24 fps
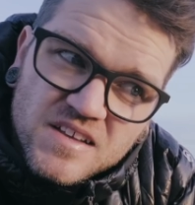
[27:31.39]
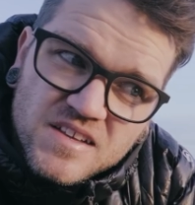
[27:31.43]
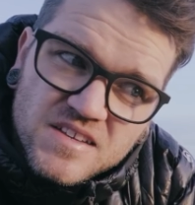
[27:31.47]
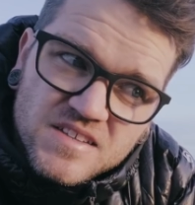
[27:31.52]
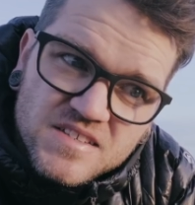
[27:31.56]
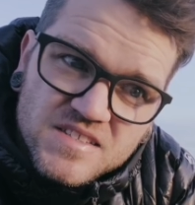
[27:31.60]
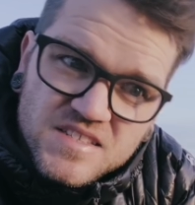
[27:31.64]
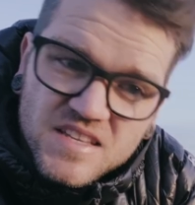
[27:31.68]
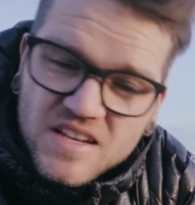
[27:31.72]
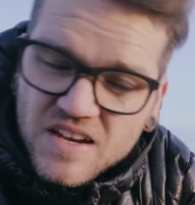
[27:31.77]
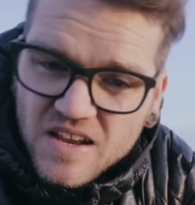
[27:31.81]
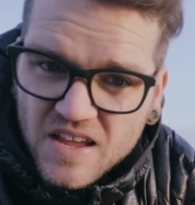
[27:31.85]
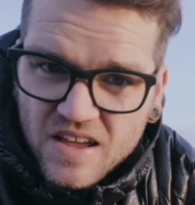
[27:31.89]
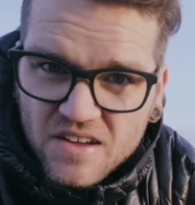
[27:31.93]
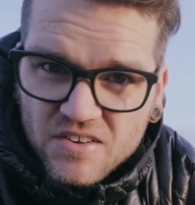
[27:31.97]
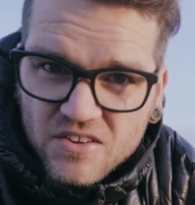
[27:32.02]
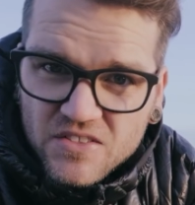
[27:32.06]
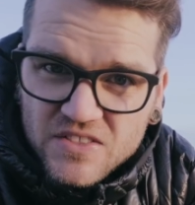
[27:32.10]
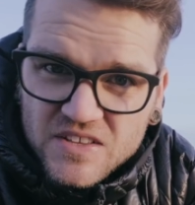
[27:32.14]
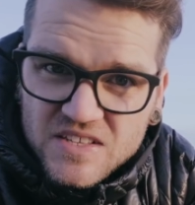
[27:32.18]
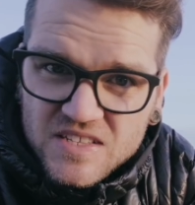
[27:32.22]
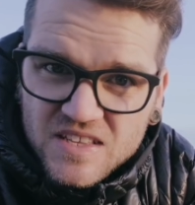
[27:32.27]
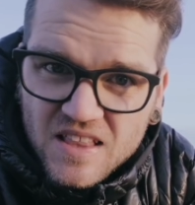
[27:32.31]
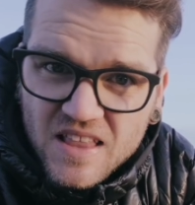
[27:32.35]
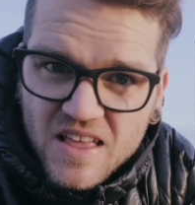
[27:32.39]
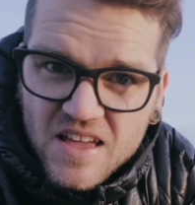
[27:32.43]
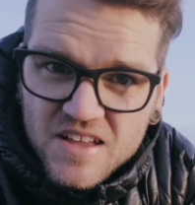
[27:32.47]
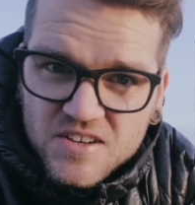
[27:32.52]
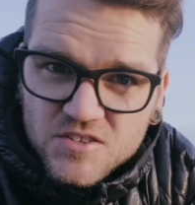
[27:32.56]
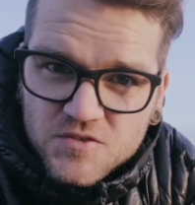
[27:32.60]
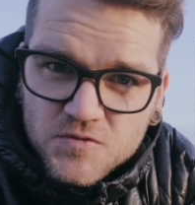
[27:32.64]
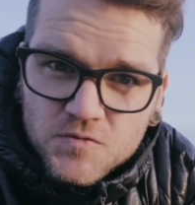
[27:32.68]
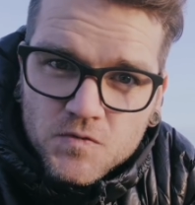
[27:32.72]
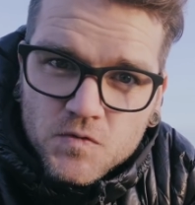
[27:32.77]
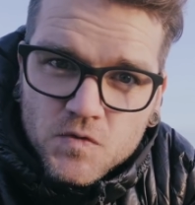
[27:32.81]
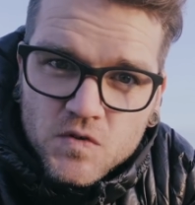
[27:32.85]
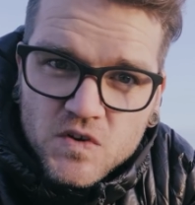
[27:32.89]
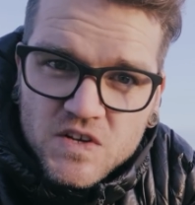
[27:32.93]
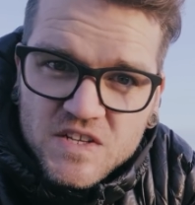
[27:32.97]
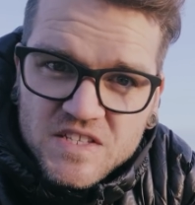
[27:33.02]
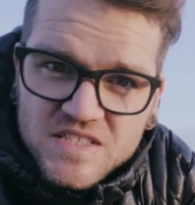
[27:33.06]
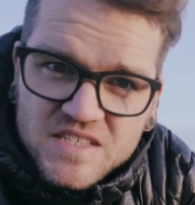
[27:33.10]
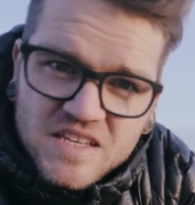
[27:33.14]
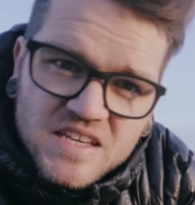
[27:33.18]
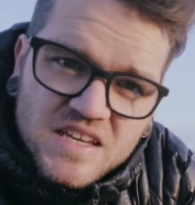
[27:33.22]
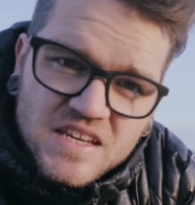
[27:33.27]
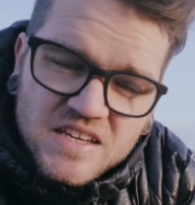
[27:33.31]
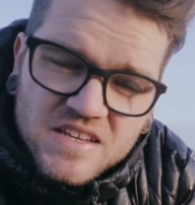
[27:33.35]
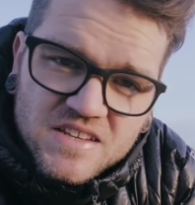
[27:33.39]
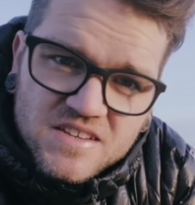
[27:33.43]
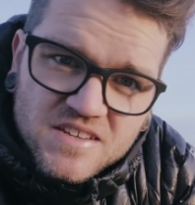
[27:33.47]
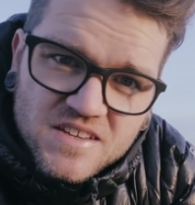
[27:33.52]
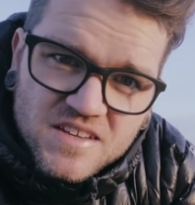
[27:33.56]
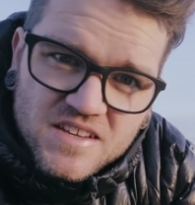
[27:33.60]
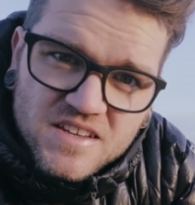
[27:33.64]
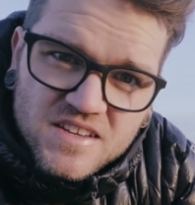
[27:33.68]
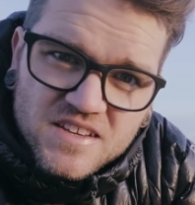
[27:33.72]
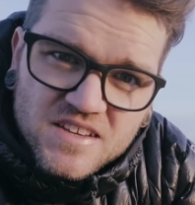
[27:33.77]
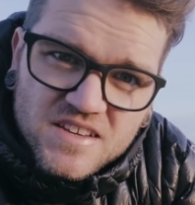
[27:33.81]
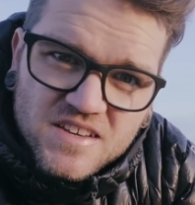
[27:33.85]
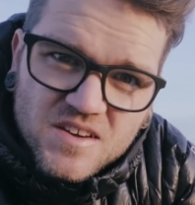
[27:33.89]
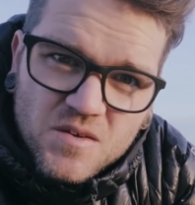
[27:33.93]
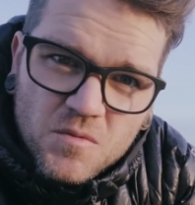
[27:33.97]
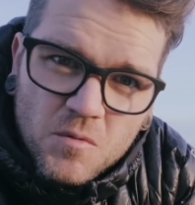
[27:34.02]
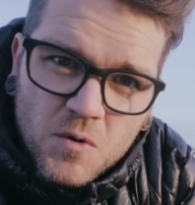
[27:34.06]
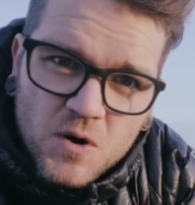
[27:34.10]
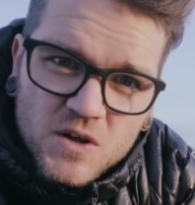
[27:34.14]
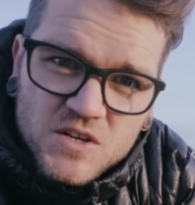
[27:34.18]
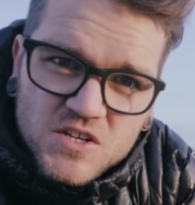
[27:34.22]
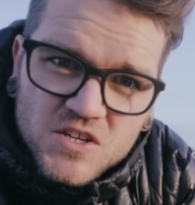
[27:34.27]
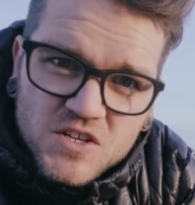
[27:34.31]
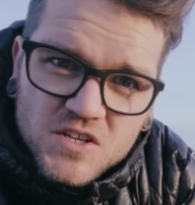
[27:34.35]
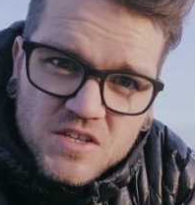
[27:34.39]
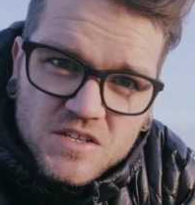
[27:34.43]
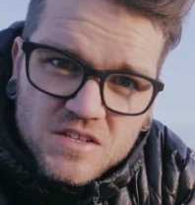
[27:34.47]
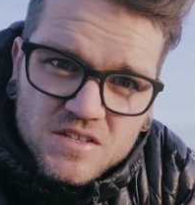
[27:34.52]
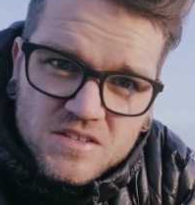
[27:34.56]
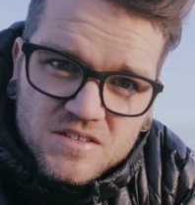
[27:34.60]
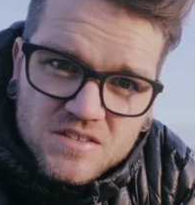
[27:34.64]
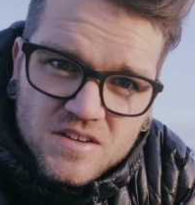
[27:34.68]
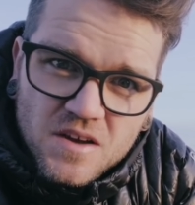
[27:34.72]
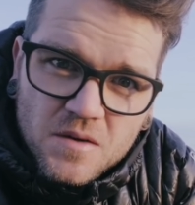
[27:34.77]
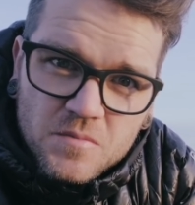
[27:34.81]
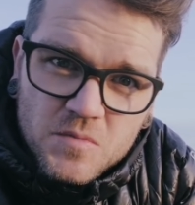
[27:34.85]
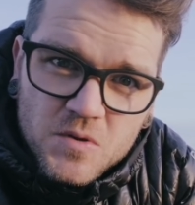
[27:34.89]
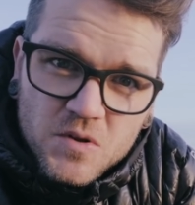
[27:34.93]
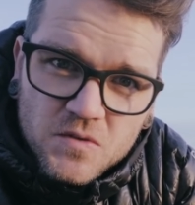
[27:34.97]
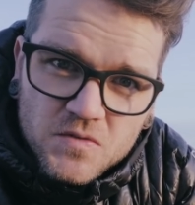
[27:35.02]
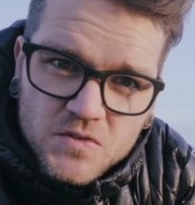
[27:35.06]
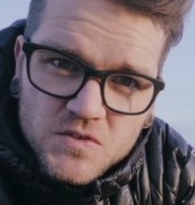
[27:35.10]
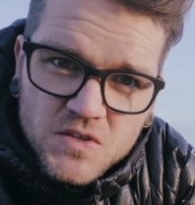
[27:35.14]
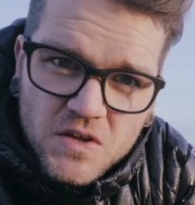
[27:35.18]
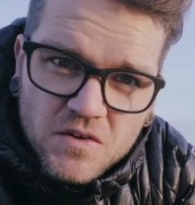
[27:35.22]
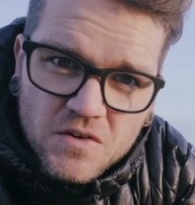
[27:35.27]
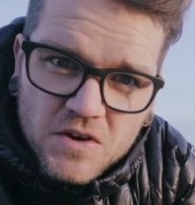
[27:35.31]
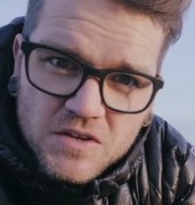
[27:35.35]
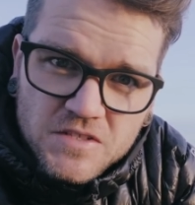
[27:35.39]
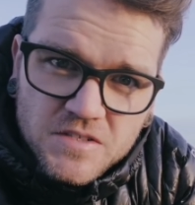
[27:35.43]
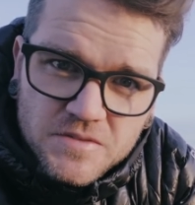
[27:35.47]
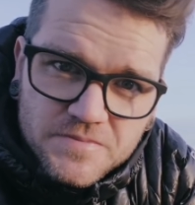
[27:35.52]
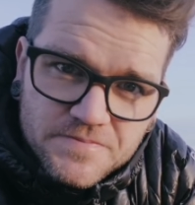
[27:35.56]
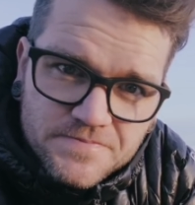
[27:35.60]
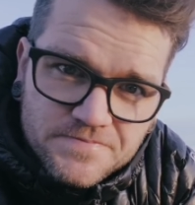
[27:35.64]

sitting out on this ledge, freezing, watching a beautiful sunrise.